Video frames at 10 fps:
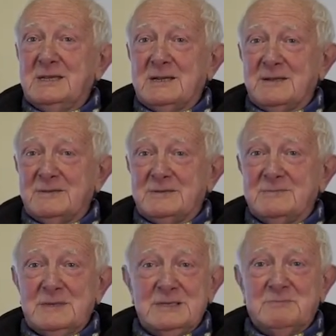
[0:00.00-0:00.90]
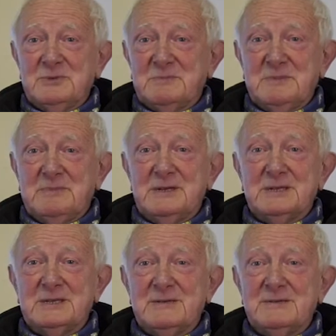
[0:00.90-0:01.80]
and I thought, this must be pretty
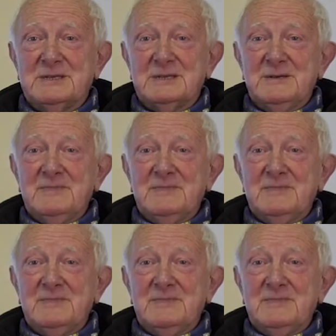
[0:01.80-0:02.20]
serious.